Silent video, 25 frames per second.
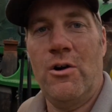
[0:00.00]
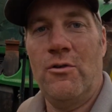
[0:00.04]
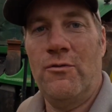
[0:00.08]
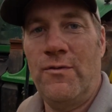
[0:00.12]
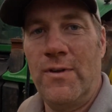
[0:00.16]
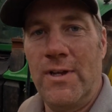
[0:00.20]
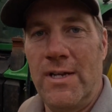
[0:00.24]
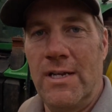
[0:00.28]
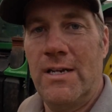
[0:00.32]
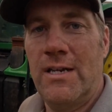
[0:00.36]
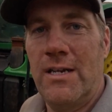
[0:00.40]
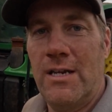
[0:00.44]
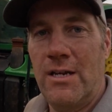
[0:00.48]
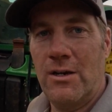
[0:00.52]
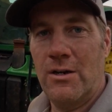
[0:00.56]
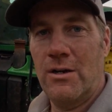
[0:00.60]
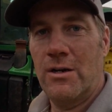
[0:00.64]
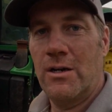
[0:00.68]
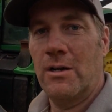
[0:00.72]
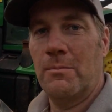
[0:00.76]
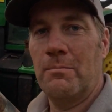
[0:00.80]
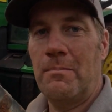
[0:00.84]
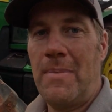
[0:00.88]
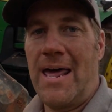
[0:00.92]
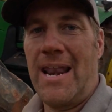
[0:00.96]
off in here
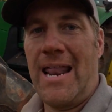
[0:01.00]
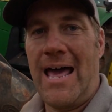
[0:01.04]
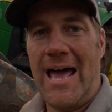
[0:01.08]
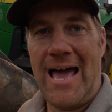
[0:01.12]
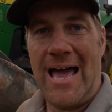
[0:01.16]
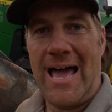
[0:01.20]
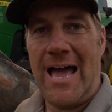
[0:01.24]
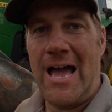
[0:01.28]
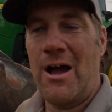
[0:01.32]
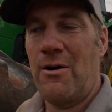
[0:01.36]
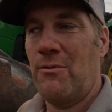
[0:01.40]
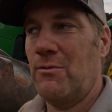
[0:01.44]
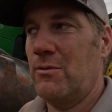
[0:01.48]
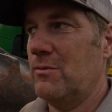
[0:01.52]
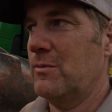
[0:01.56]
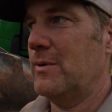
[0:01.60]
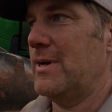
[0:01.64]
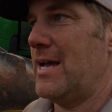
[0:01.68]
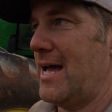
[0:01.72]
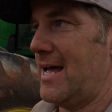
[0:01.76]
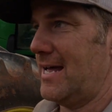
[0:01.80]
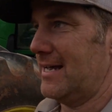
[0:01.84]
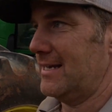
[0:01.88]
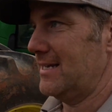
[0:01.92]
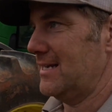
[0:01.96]
in about an hour. We
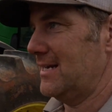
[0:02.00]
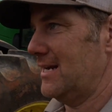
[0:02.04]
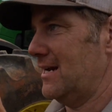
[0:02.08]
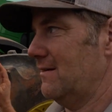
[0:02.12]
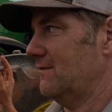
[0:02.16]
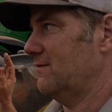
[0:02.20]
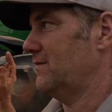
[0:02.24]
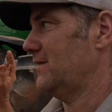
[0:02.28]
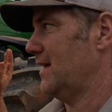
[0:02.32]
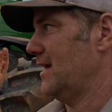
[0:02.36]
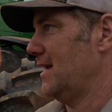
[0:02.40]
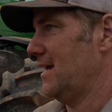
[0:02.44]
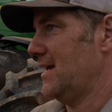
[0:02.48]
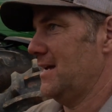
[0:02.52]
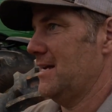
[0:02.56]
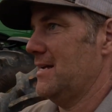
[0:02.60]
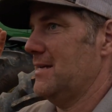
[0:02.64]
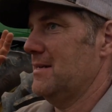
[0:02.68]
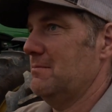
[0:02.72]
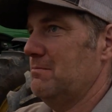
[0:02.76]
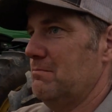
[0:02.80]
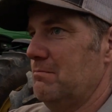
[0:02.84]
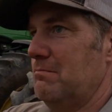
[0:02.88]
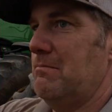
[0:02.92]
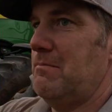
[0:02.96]
gotta get
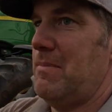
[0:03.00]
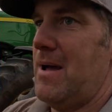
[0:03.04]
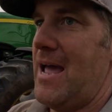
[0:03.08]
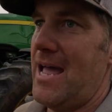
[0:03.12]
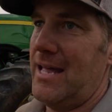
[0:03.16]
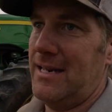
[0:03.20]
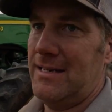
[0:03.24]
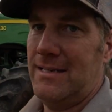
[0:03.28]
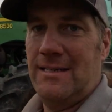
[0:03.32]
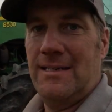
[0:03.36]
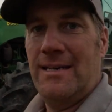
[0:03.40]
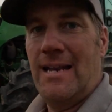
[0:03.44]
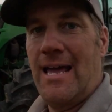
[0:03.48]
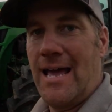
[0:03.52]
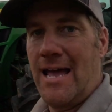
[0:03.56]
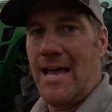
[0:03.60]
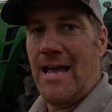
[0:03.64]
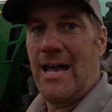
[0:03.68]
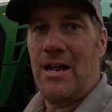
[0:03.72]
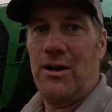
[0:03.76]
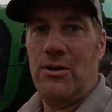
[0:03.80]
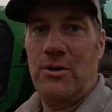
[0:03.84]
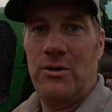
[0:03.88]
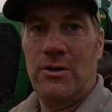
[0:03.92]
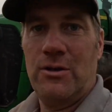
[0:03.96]
everything battened
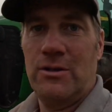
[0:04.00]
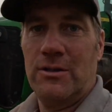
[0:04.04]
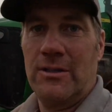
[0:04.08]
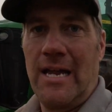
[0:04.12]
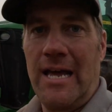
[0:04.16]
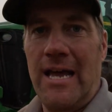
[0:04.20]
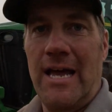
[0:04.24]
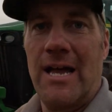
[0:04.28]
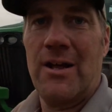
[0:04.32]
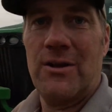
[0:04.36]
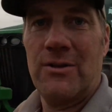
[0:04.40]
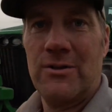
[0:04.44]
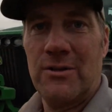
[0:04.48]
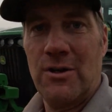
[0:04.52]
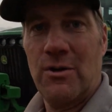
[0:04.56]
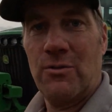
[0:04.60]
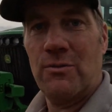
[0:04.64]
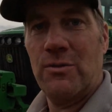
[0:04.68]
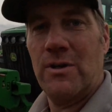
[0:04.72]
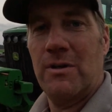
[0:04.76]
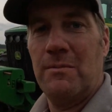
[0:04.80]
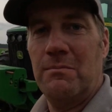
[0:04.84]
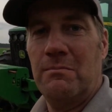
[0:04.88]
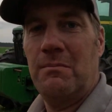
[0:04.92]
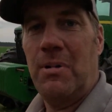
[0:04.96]
down, hooked down, so
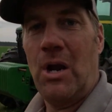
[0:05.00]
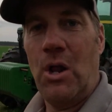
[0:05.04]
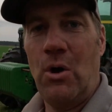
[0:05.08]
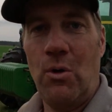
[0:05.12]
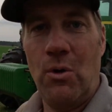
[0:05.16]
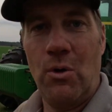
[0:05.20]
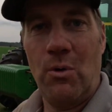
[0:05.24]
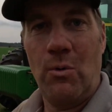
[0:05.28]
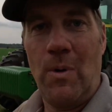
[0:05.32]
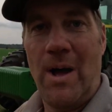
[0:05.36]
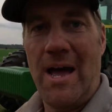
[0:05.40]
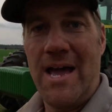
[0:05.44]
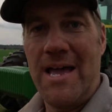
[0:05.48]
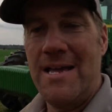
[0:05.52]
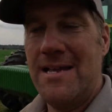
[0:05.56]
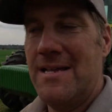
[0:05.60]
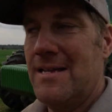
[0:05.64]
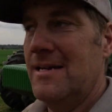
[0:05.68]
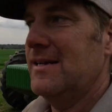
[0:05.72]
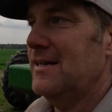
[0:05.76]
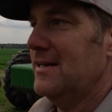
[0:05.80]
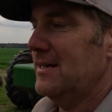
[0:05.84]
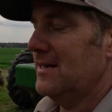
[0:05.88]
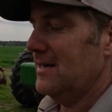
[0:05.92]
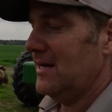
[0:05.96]
don't nothing blow away.
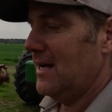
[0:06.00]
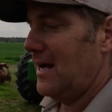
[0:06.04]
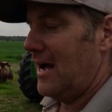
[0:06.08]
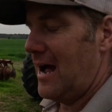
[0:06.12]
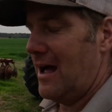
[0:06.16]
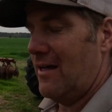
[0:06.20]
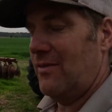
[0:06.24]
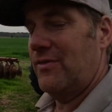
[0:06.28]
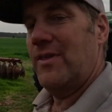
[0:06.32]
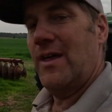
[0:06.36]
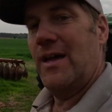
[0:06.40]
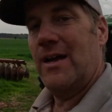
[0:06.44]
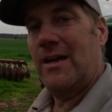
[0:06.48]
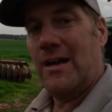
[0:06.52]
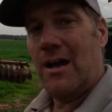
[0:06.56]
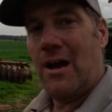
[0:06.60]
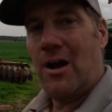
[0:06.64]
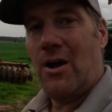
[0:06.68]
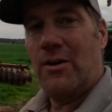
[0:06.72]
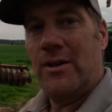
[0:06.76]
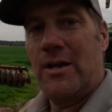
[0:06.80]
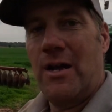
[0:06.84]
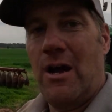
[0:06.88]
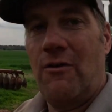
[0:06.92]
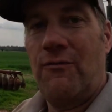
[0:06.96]
I thank
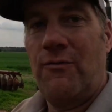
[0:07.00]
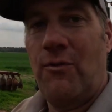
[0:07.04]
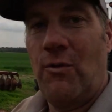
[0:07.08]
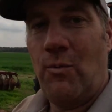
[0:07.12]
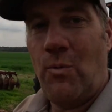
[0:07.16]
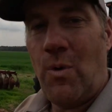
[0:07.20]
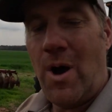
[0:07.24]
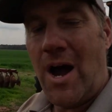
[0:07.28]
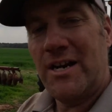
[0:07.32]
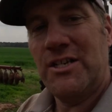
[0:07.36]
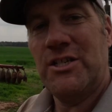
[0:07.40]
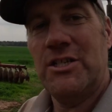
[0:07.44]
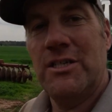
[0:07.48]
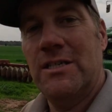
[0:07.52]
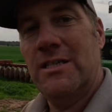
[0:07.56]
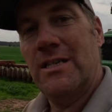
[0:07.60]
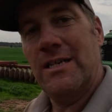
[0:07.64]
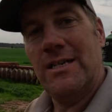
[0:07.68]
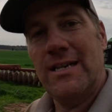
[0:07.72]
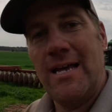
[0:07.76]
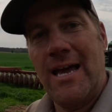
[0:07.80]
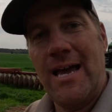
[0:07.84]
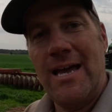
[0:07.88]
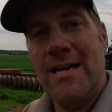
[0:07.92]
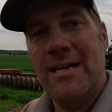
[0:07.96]
all y'all for watching
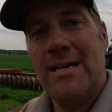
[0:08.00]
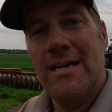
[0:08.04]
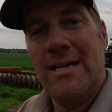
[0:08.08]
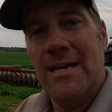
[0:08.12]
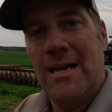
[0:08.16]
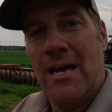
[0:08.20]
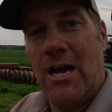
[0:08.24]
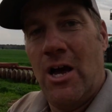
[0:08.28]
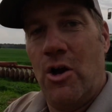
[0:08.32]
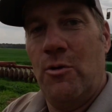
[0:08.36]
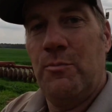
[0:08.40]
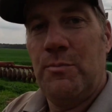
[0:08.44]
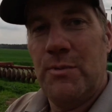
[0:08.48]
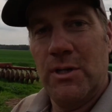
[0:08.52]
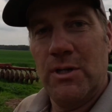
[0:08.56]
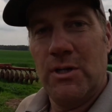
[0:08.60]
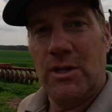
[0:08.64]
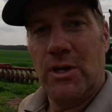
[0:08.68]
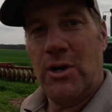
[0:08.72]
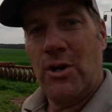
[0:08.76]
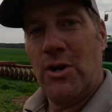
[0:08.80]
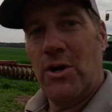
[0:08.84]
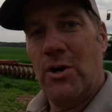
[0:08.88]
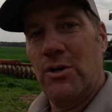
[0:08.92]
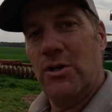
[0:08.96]
today. Hope you
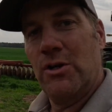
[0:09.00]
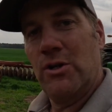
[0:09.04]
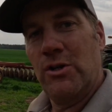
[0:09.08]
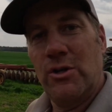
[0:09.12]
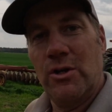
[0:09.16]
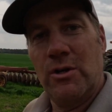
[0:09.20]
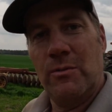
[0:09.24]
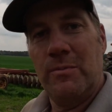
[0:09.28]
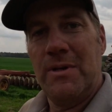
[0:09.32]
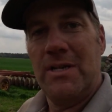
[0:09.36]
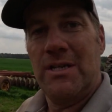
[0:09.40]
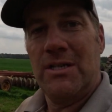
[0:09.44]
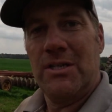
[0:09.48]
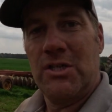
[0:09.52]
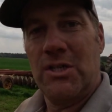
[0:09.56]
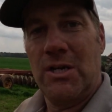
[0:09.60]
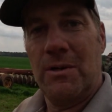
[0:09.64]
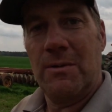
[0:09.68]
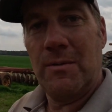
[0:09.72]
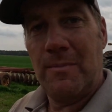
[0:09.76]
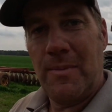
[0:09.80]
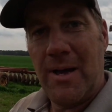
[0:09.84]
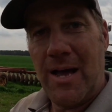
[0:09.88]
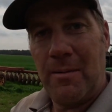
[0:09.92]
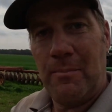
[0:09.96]
learned a little bit of
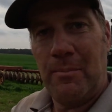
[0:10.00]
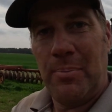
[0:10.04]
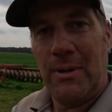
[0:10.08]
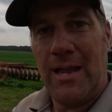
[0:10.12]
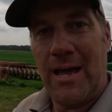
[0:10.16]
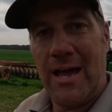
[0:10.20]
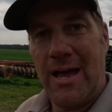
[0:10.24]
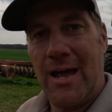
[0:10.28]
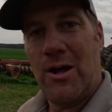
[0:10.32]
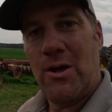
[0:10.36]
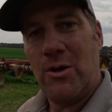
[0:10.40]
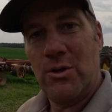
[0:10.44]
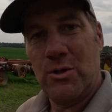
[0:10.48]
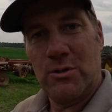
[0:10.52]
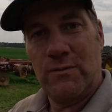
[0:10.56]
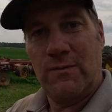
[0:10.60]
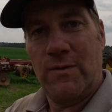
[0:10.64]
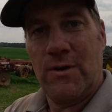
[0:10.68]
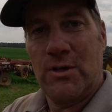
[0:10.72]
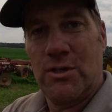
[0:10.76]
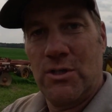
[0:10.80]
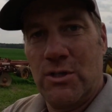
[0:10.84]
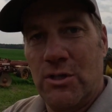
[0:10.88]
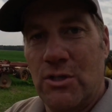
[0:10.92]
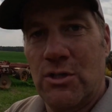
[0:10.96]
something about plows
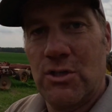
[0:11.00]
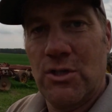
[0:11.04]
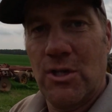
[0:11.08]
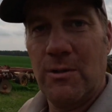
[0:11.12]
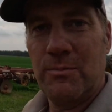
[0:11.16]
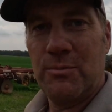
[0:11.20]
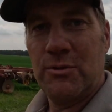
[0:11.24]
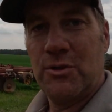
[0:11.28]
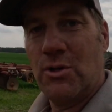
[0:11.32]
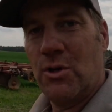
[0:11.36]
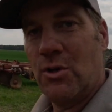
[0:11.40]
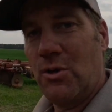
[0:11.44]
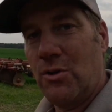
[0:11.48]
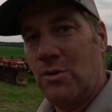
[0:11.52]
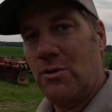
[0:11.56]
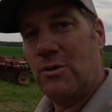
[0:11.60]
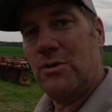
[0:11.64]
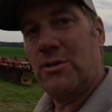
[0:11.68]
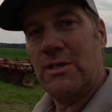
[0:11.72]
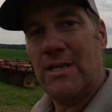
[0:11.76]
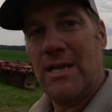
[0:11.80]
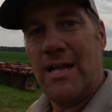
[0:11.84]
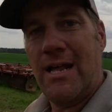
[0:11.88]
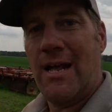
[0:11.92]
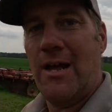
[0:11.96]
versus
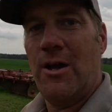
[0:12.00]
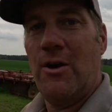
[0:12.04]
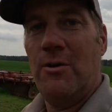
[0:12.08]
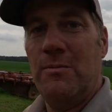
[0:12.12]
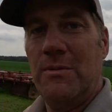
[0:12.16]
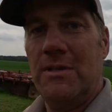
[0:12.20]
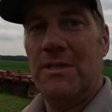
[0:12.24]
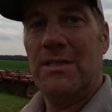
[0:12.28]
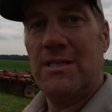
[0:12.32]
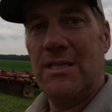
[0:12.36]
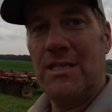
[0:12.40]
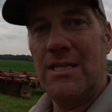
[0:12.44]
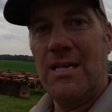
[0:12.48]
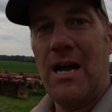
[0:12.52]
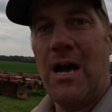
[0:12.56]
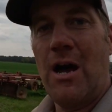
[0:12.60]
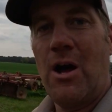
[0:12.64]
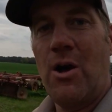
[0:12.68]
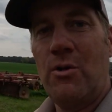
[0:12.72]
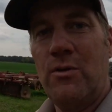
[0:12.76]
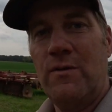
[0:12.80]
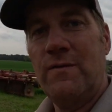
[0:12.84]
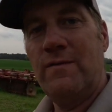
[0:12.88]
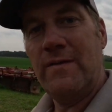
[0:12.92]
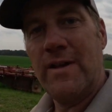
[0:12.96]
subsoilers. I hope to see
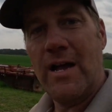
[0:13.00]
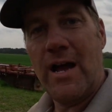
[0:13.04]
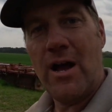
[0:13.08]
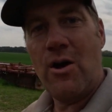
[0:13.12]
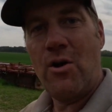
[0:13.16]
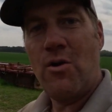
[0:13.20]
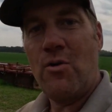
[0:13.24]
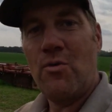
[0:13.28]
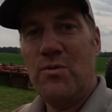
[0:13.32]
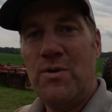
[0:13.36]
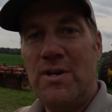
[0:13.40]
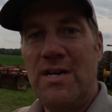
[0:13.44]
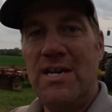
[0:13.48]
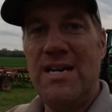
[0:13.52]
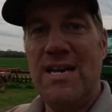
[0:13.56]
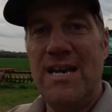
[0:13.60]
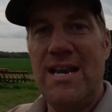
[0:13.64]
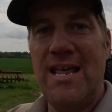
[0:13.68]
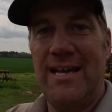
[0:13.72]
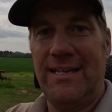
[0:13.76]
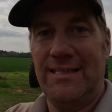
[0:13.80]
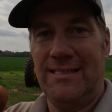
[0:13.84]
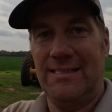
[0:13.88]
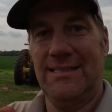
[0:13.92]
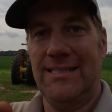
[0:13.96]
all of y'all
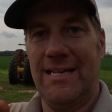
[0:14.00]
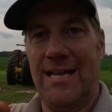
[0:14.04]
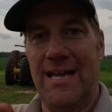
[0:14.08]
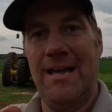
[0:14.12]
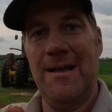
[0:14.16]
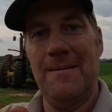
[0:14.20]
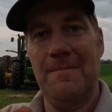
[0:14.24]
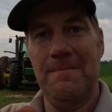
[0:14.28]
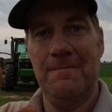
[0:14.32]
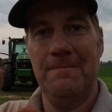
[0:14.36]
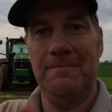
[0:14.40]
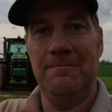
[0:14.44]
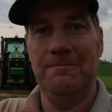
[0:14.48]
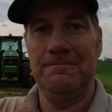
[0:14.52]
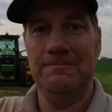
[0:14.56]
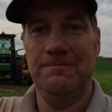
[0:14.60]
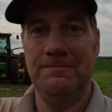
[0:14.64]
next time.